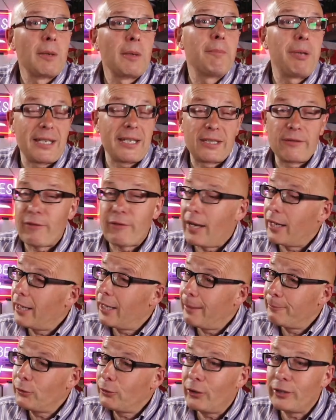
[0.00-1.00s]
Plus the fact I
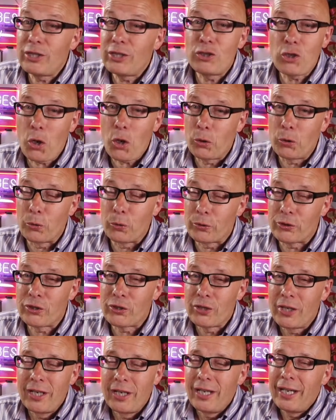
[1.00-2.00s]
haven't got any toggles.
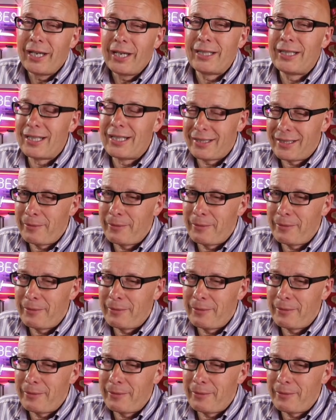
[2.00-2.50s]
The last